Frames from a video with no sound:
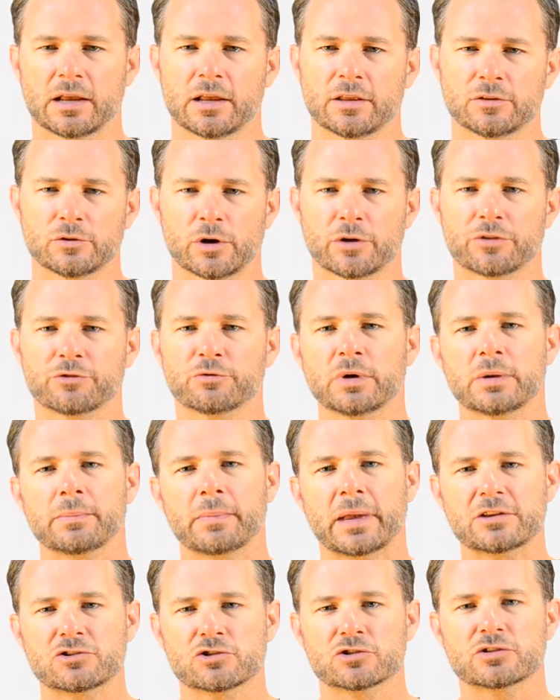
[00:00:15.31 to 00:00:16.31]
There are three
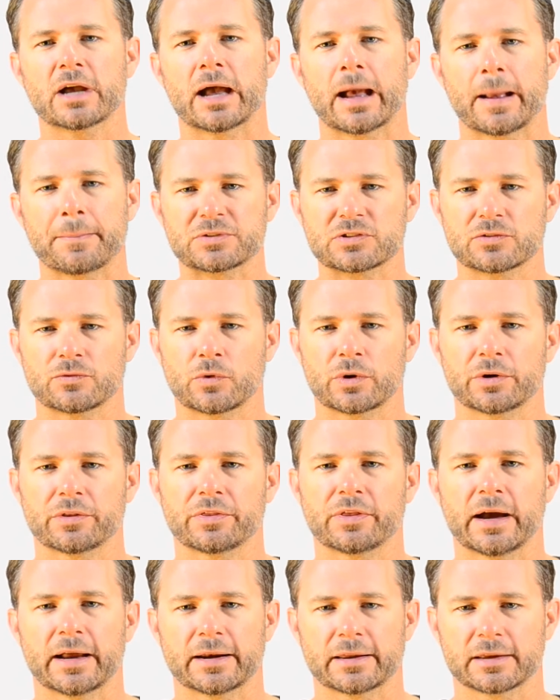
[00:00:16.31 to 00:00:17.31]
major types of
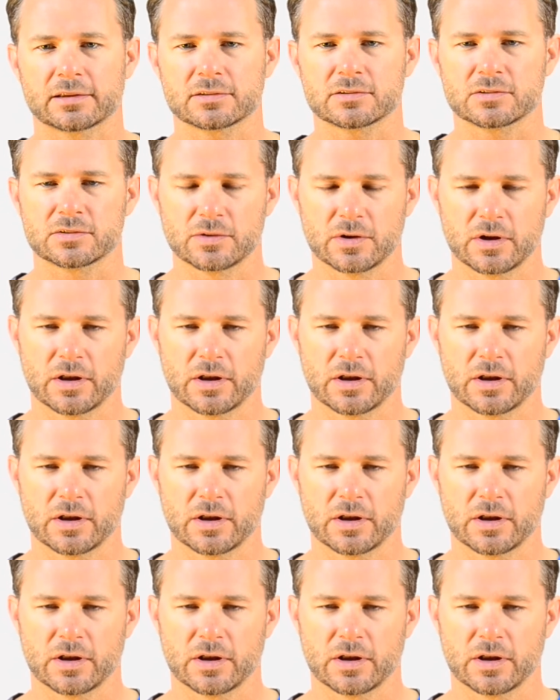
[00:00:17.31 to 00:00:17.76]
orthotics.